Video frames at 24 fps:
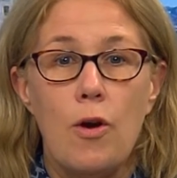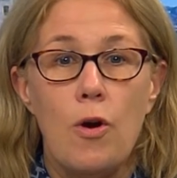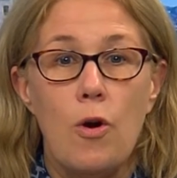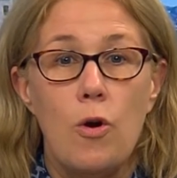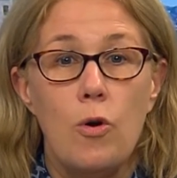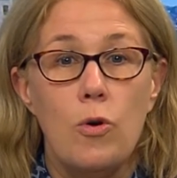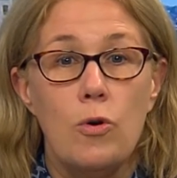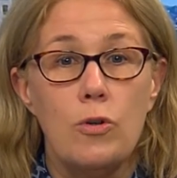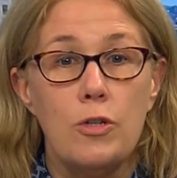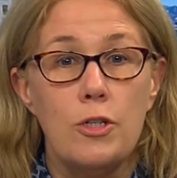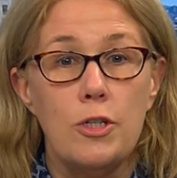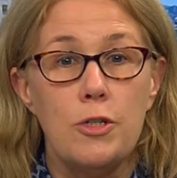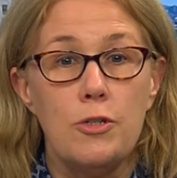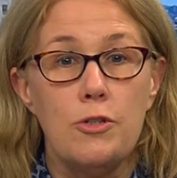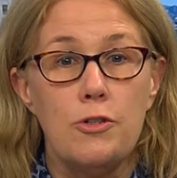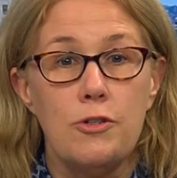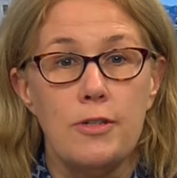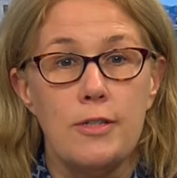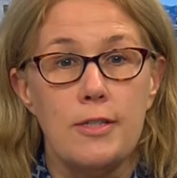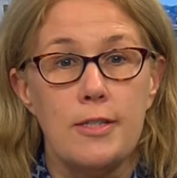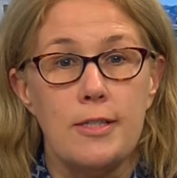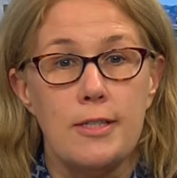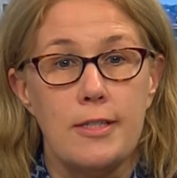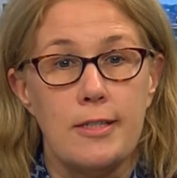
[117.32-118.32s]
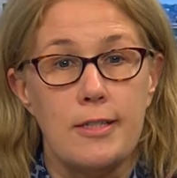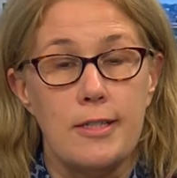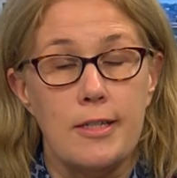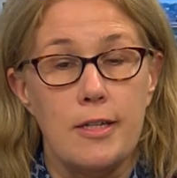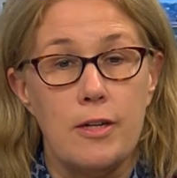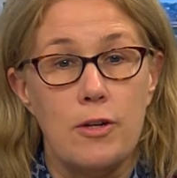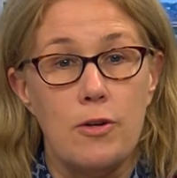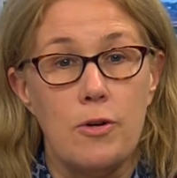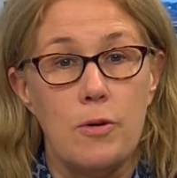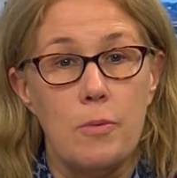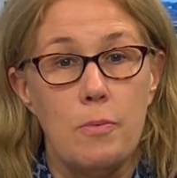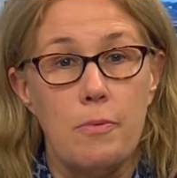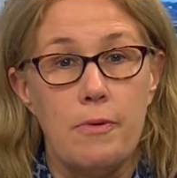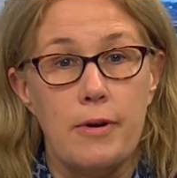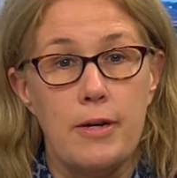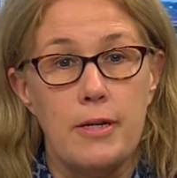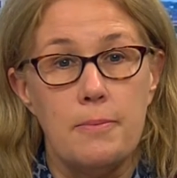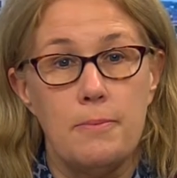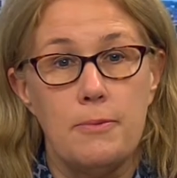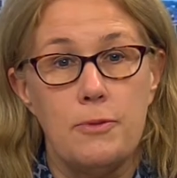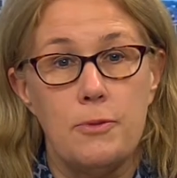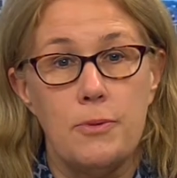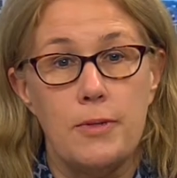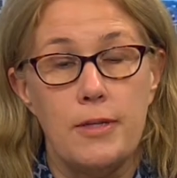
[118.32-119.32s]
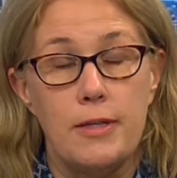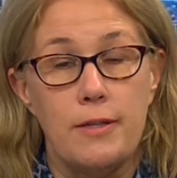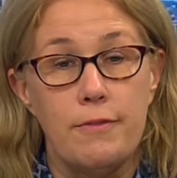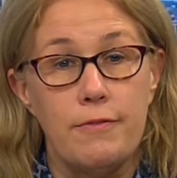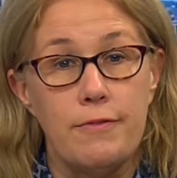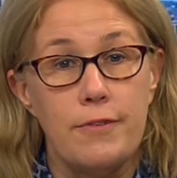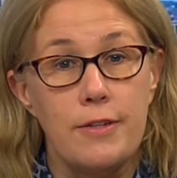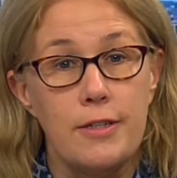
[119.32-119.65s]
All new trusts that incorporated between the